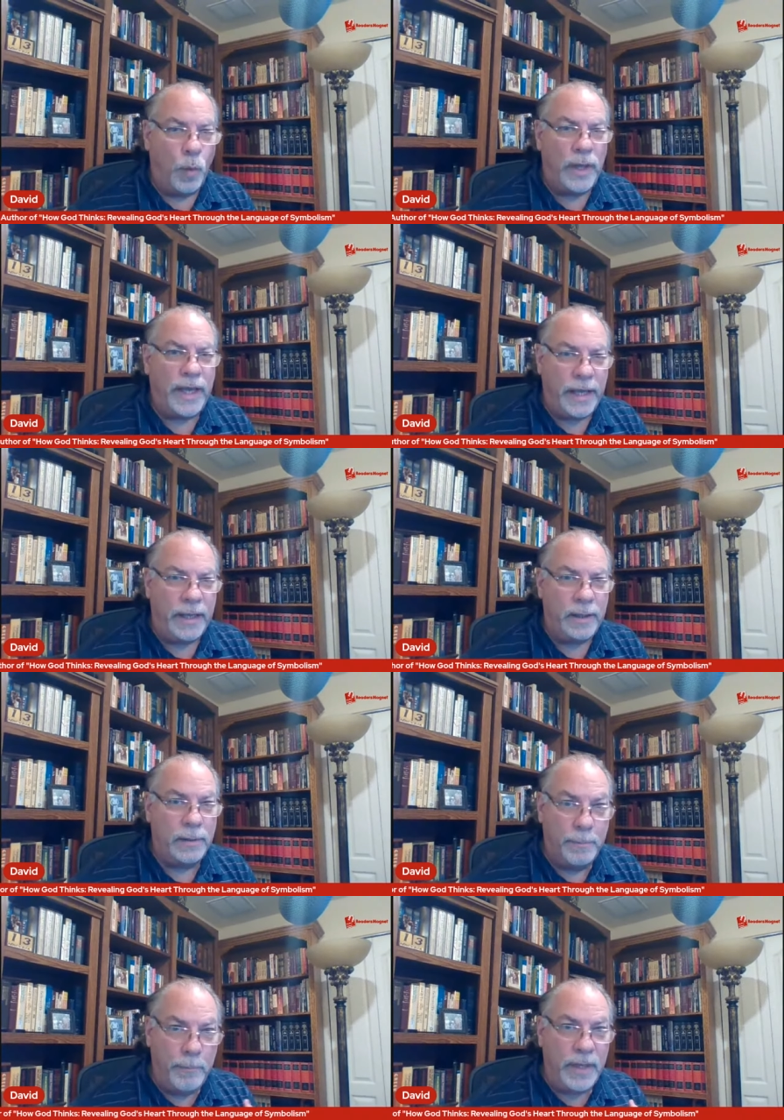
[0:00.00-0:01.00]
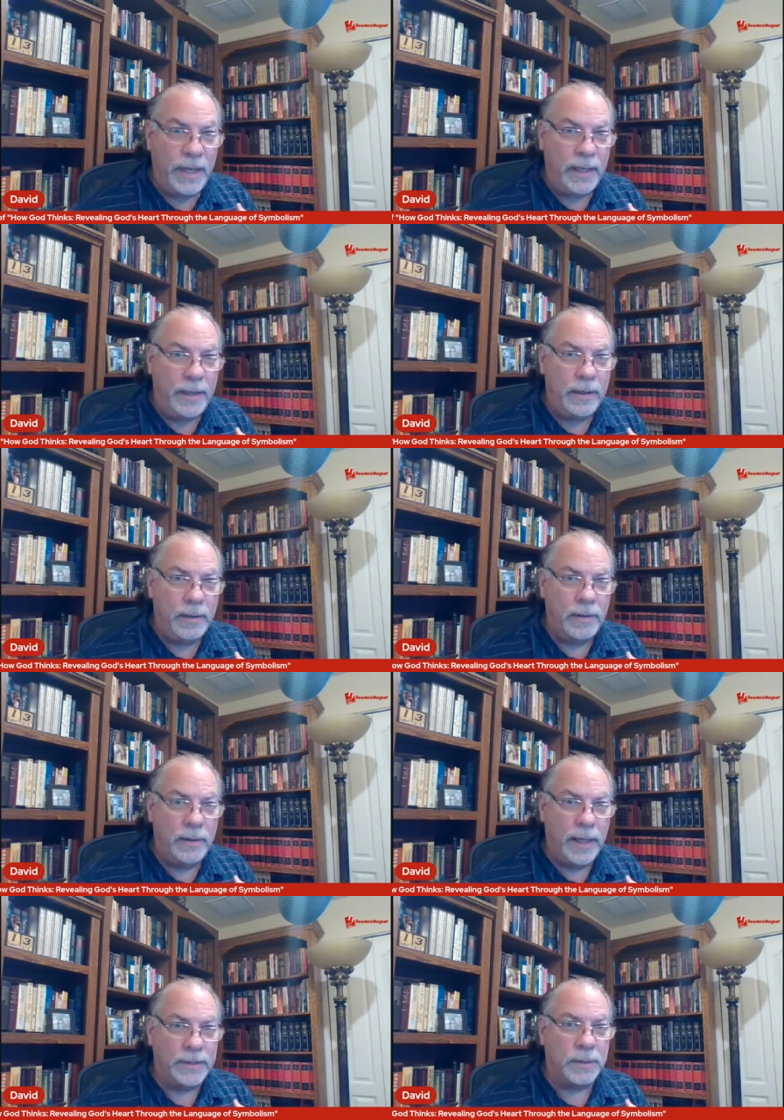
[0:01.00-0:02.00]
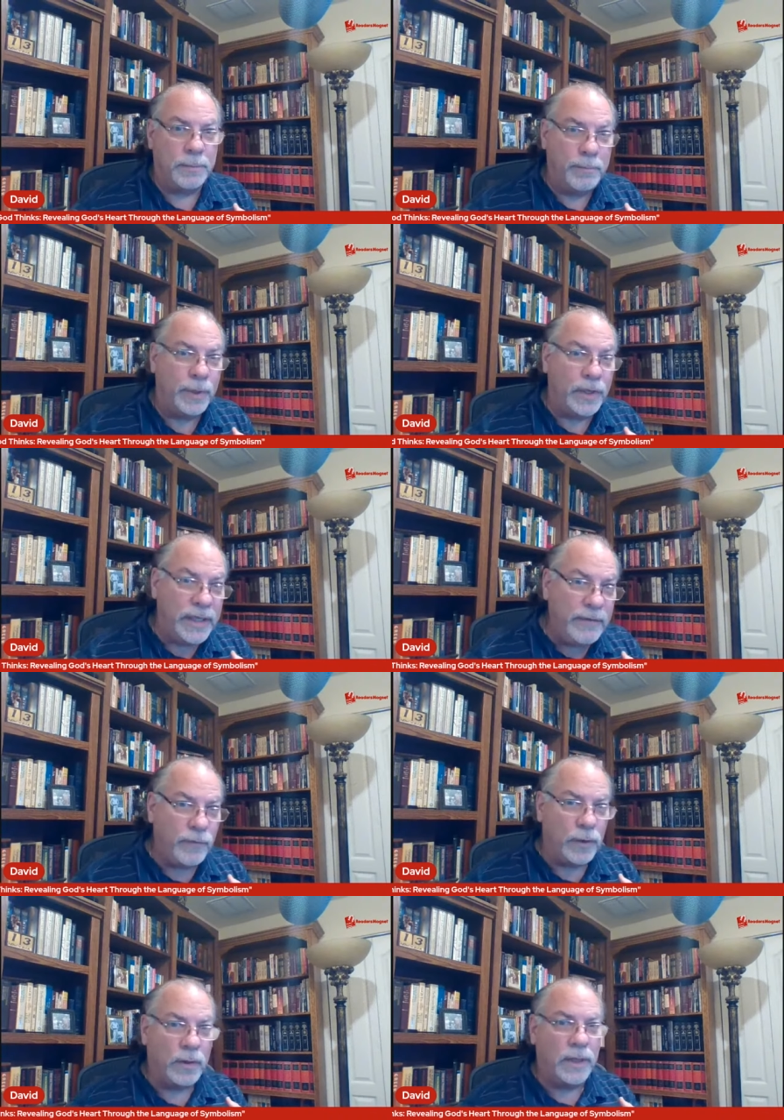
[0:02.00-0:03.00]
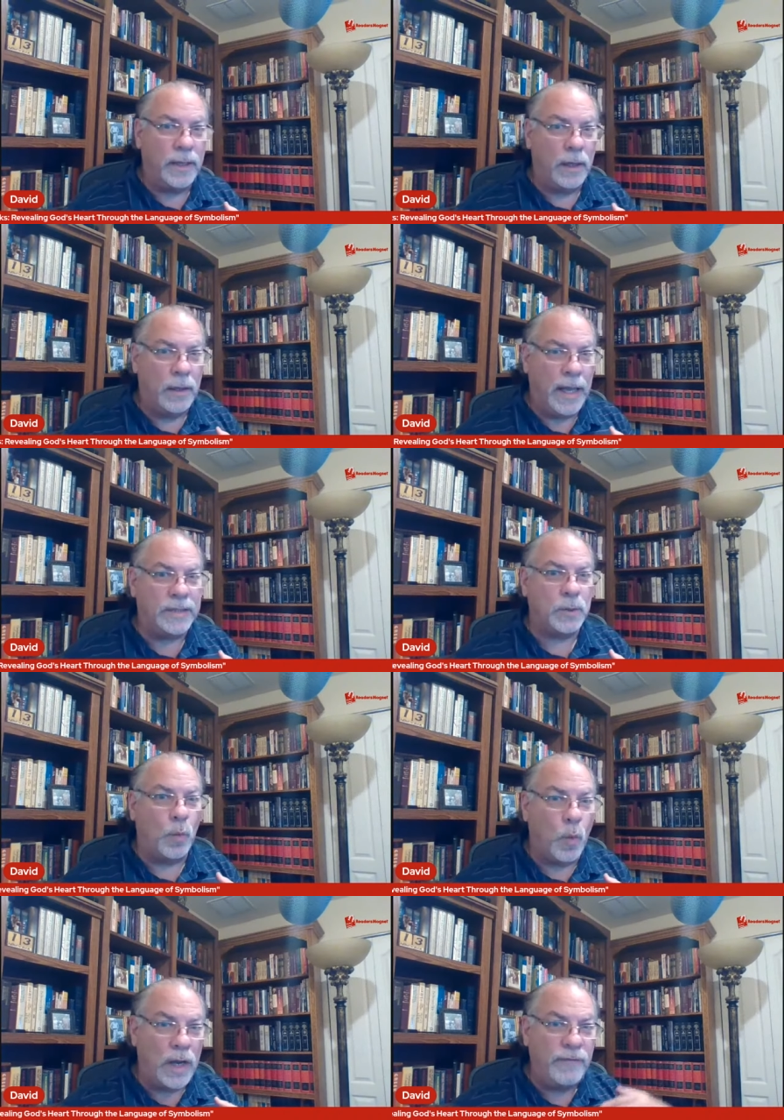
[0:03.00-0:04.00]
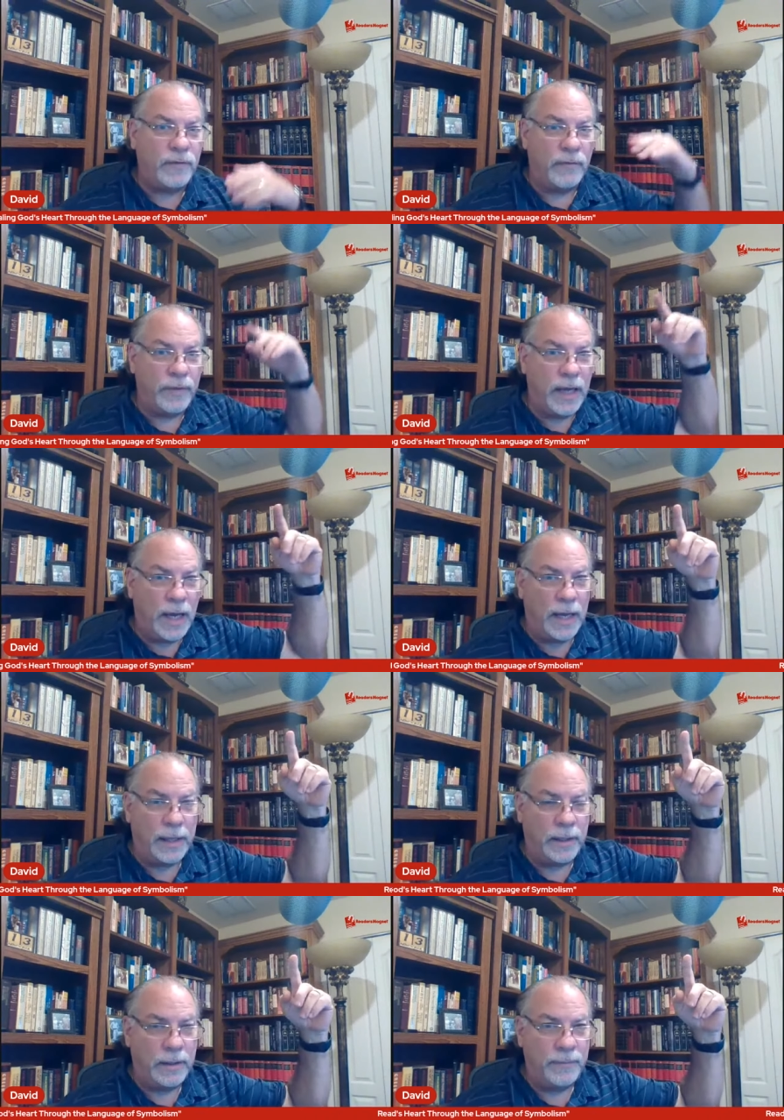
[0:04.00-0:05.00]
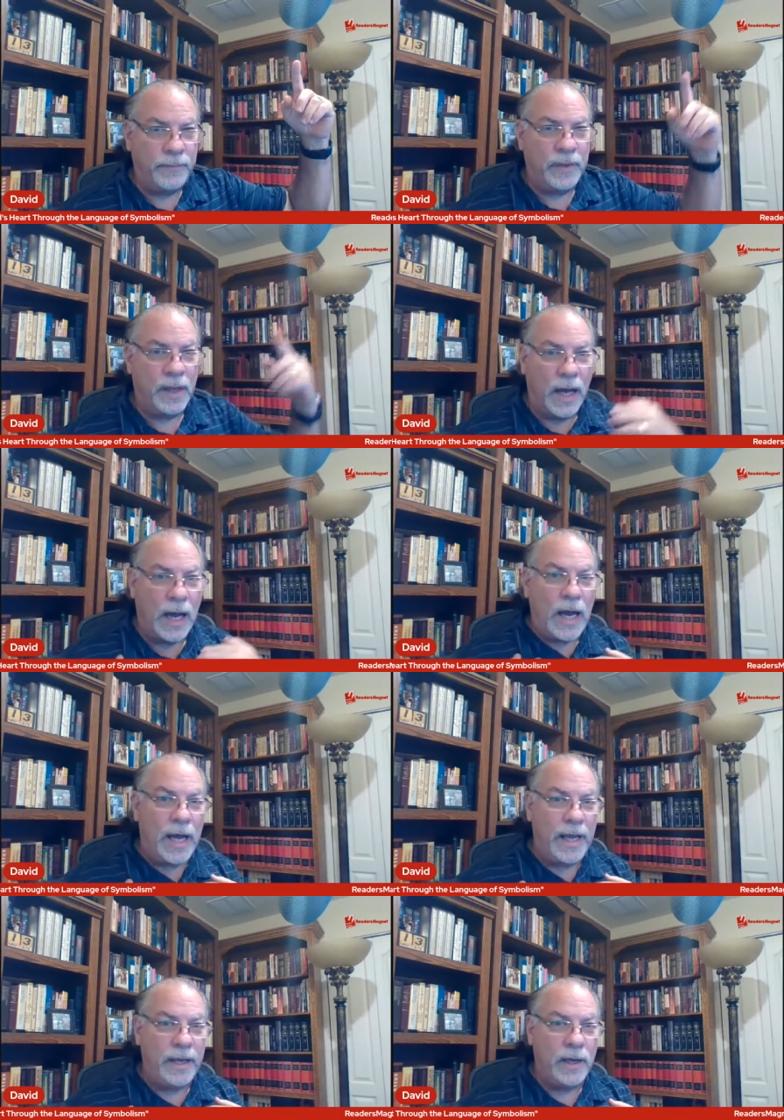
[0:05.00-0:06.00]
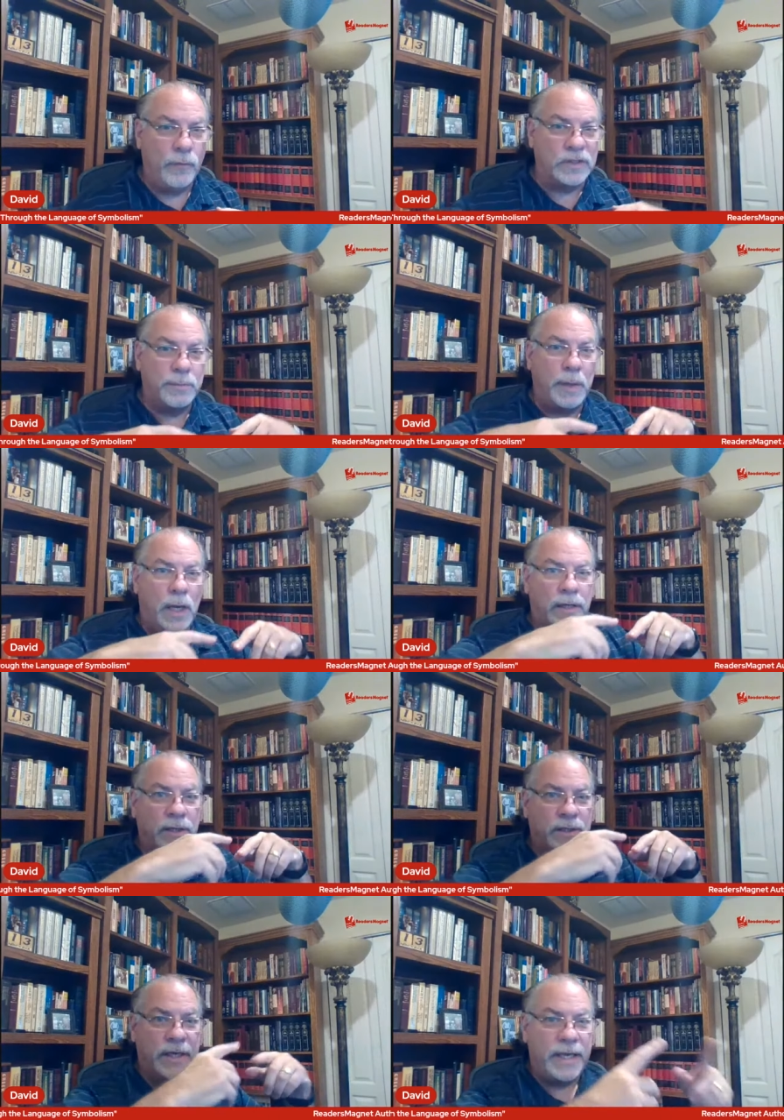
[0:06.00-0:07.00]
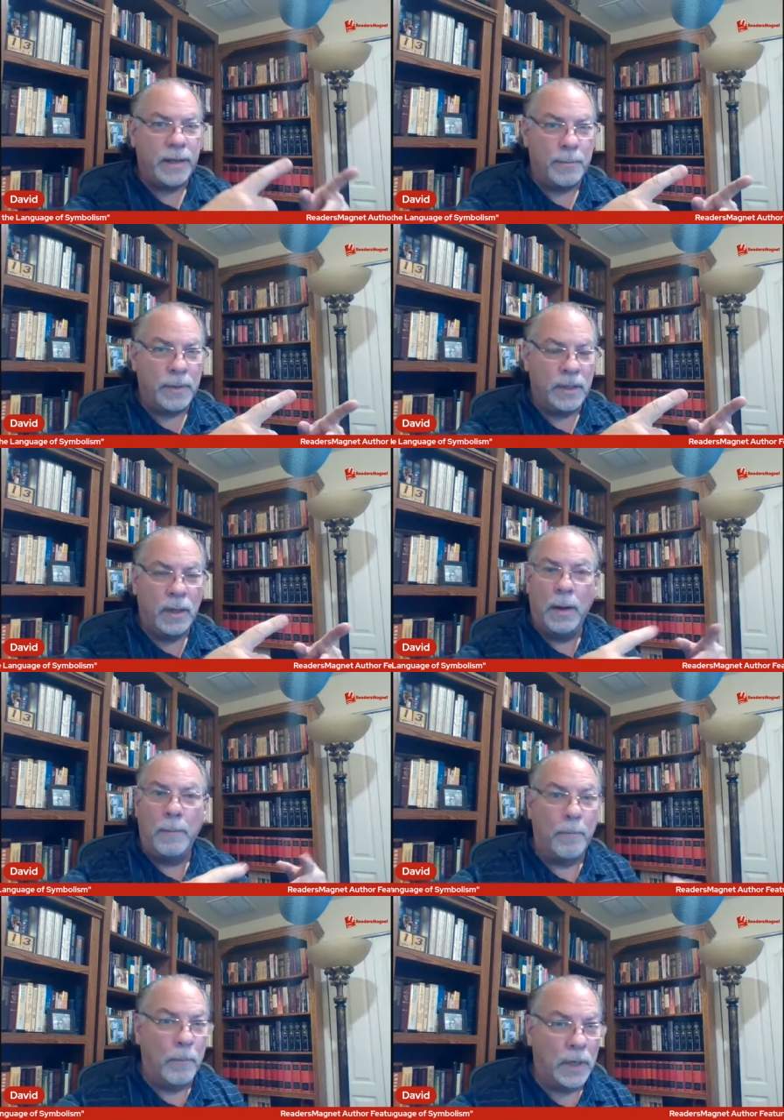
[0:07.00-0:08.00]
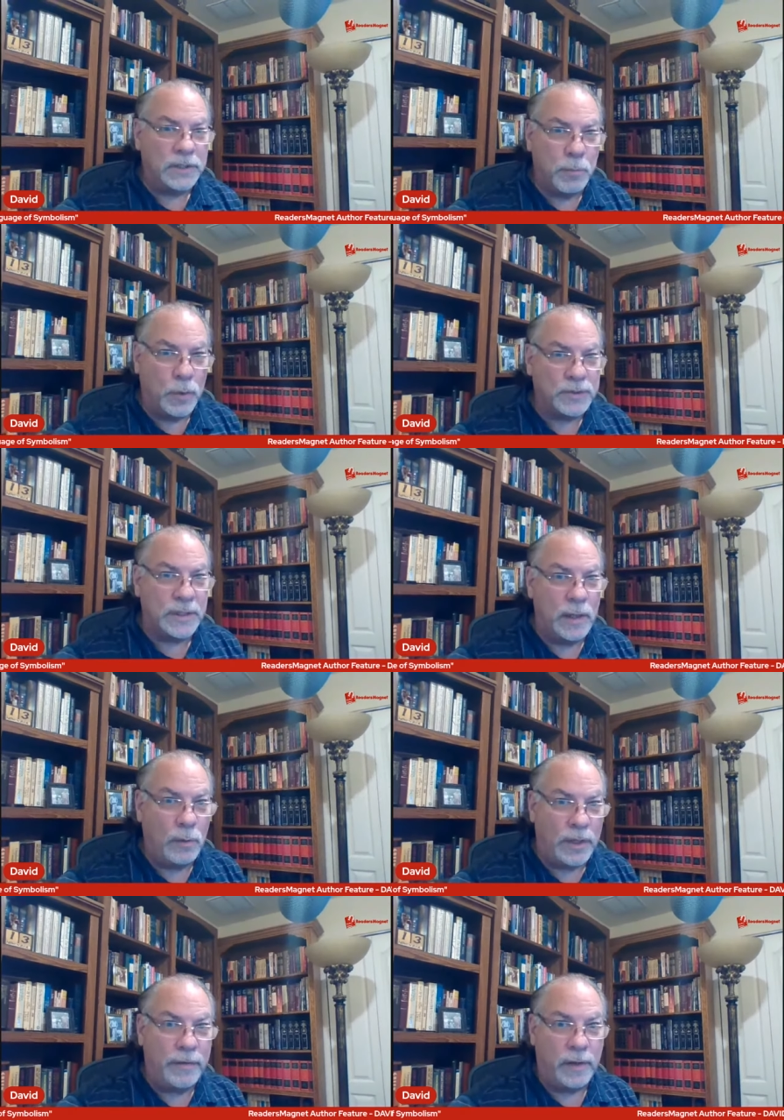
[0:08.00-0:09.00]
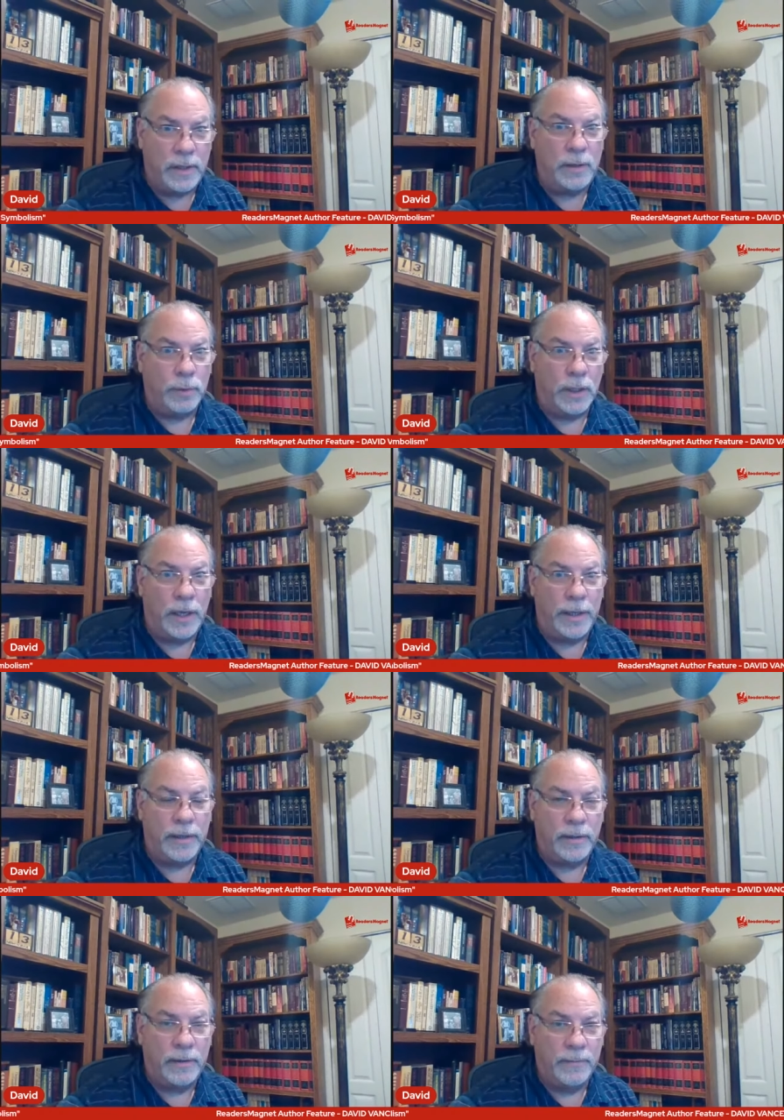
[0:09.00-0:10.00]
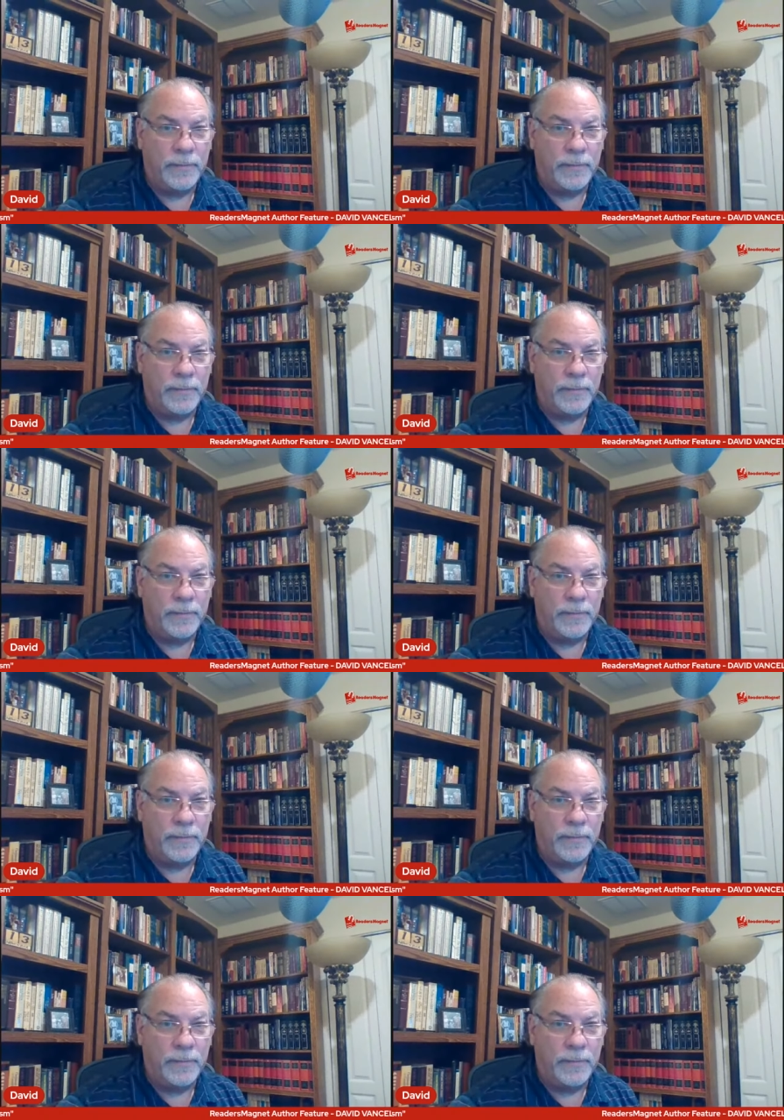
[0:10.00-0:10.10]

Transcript: we, me, as a believer, as a wife of God, I respond to him much more slowly than he would like.